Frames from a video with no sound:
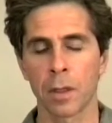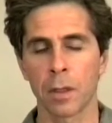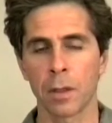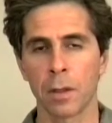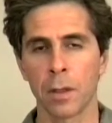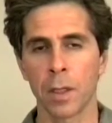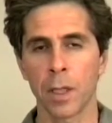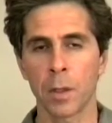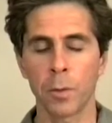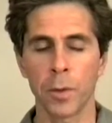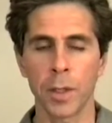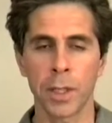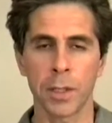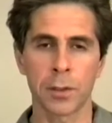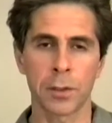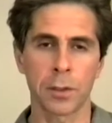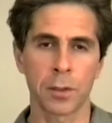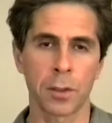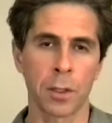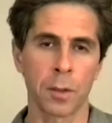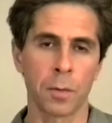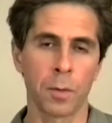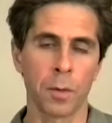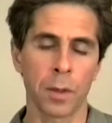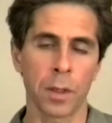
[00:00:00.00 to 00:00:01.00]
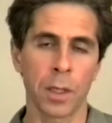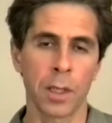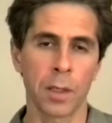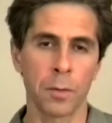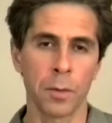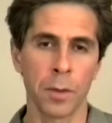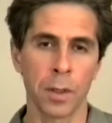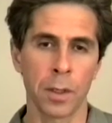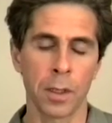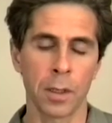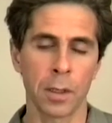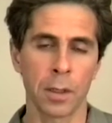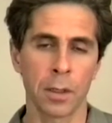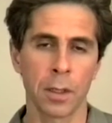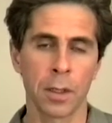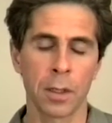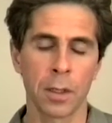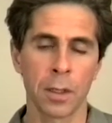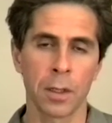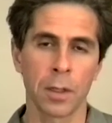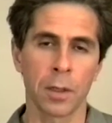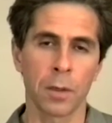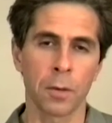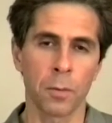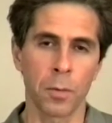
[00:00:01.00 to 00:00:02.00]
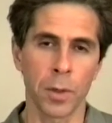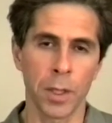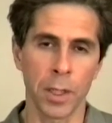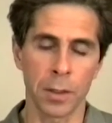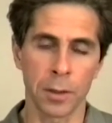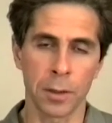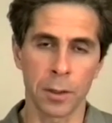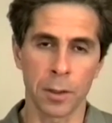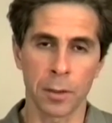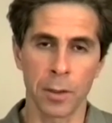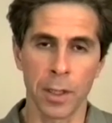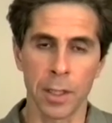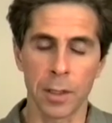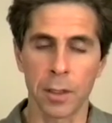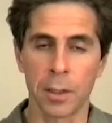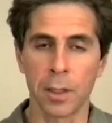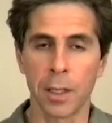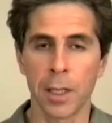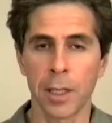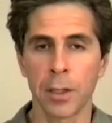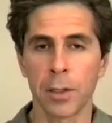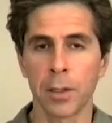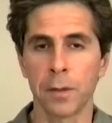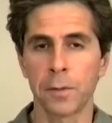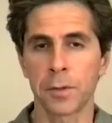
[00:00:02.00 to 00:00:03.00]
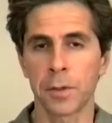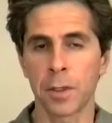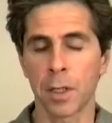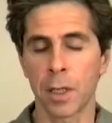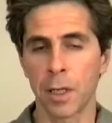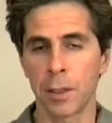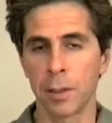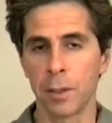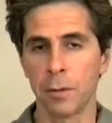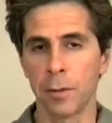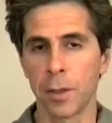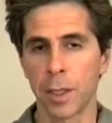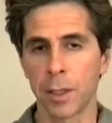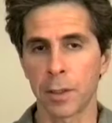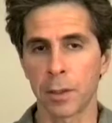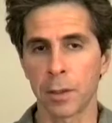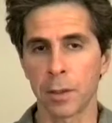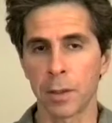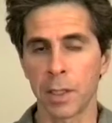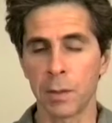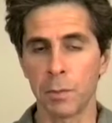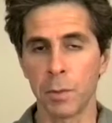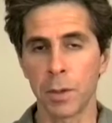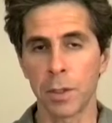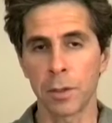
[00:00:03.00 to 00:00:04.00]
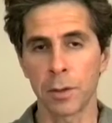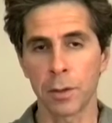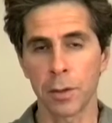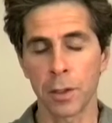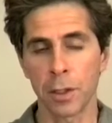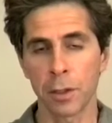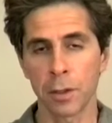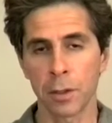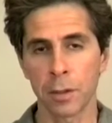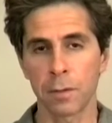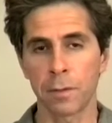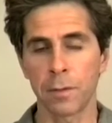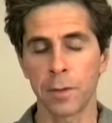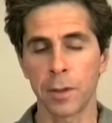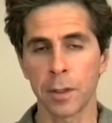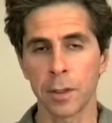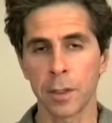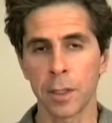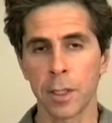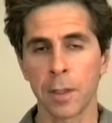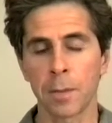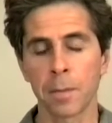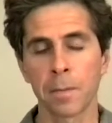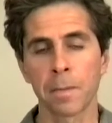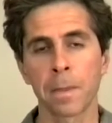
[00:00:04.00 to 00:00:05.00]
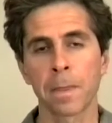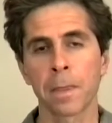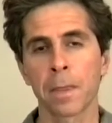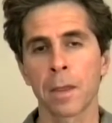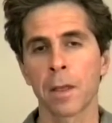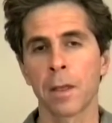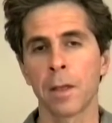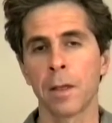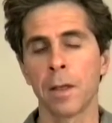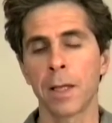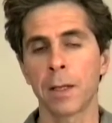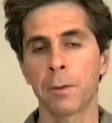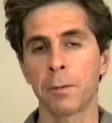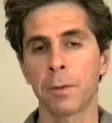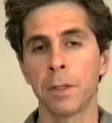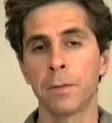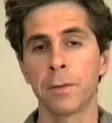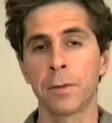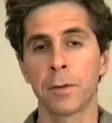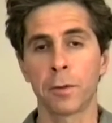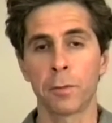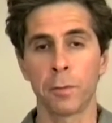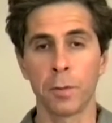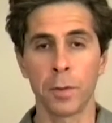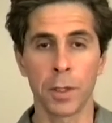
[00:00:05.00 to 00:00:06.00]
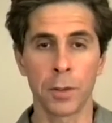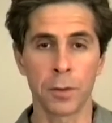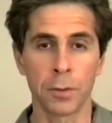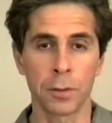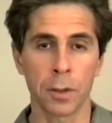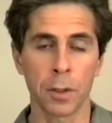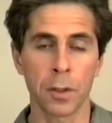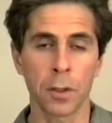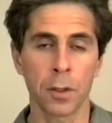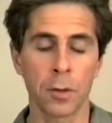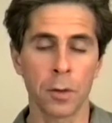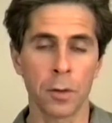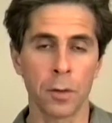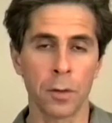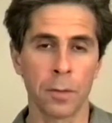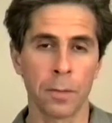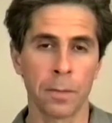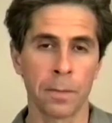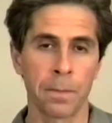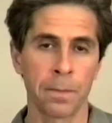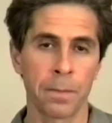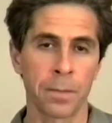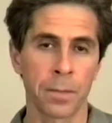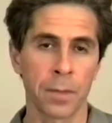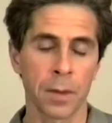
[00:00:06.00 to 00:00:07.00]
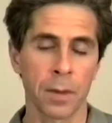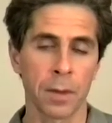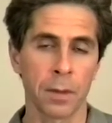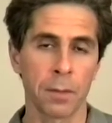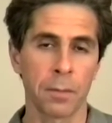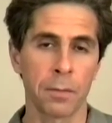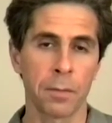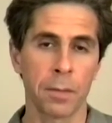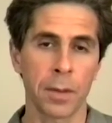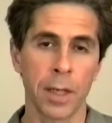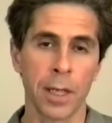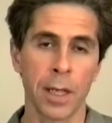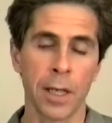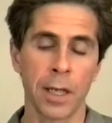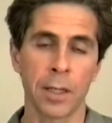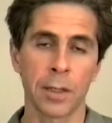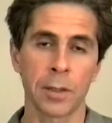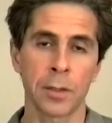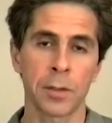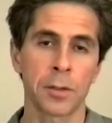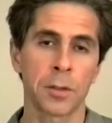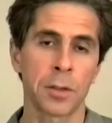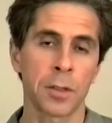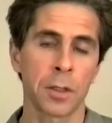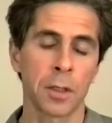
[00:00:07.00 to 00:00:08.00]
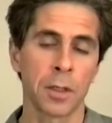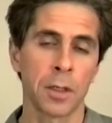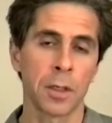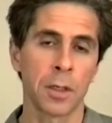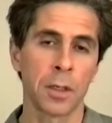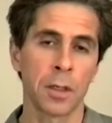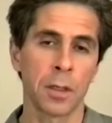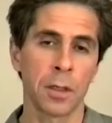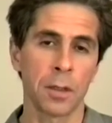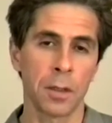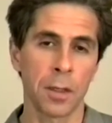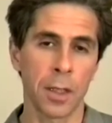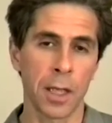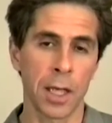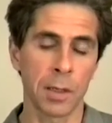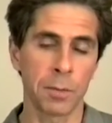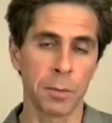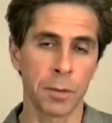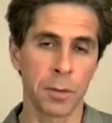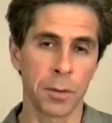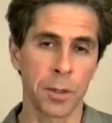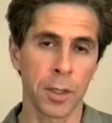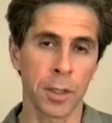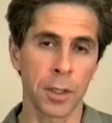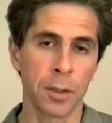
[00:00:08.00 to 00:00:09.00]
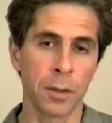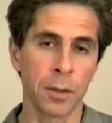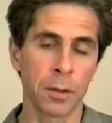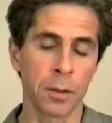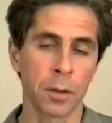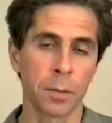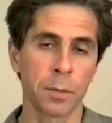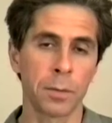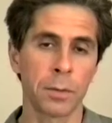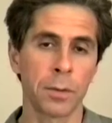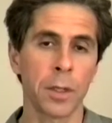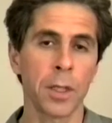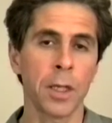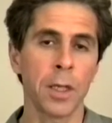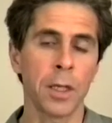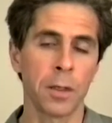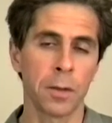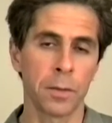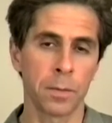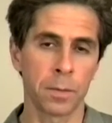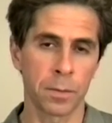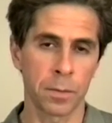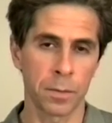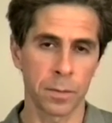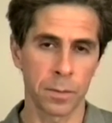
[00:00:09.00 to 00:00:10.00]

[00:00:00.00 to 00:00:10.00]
then we can start working with it. We integrate the negative side directly, we clear the feeling, and we grow past that particular plane.